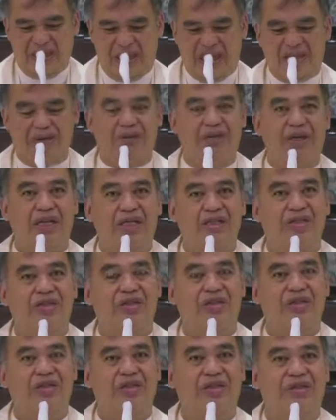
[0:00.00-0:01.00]

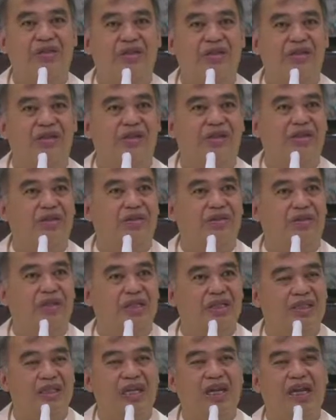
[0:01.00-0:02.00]
adoration to
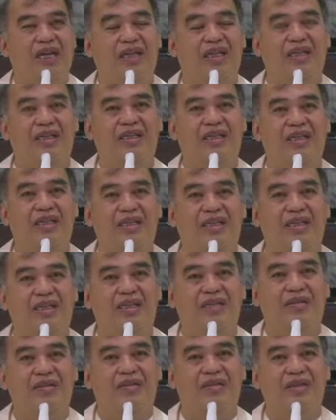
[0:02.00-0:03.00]
this God,
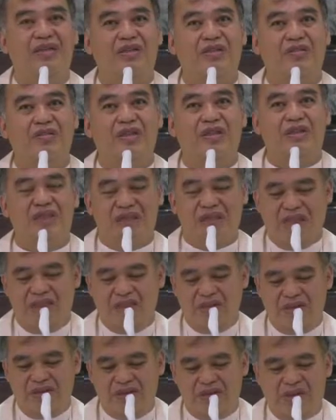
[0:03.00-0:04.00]
to this
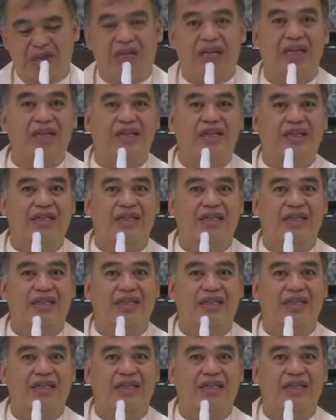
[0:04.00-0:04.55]
mysterious God.